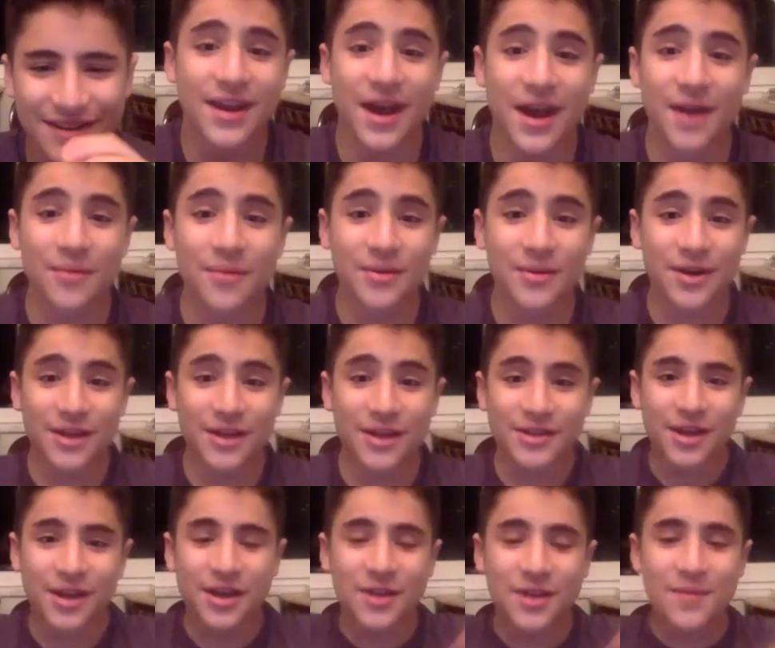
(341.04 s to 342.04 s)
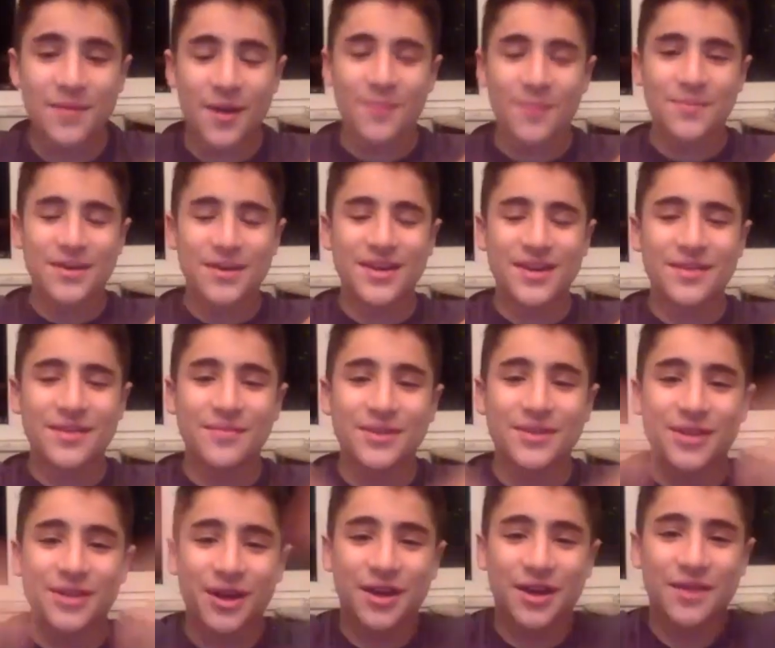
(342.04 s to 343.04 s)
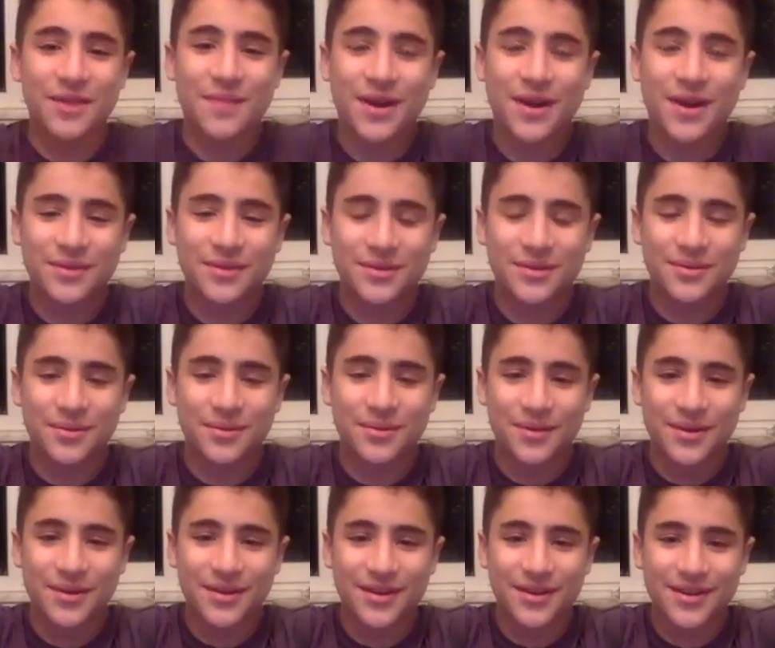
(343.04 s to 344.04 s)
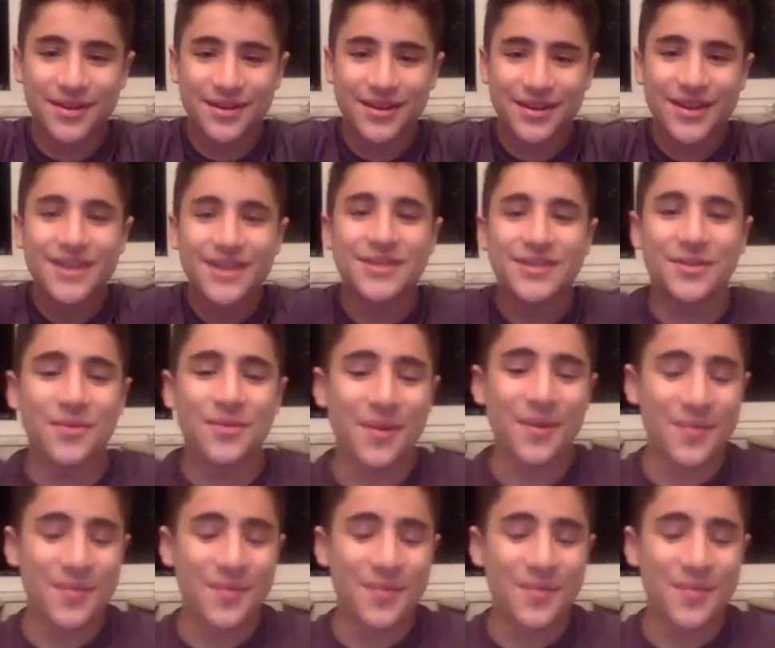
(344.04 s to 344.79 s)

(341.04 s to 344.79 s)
now, we're not talking about me. We're talking about you. So one